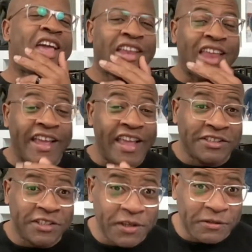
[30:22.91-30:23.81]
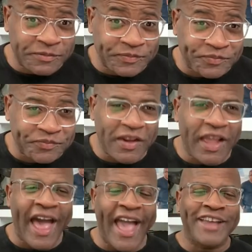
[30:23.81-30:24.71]
Now here's the deal.
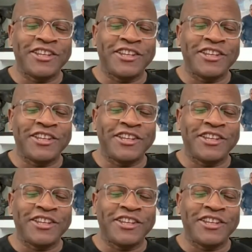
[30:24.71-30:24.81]
I had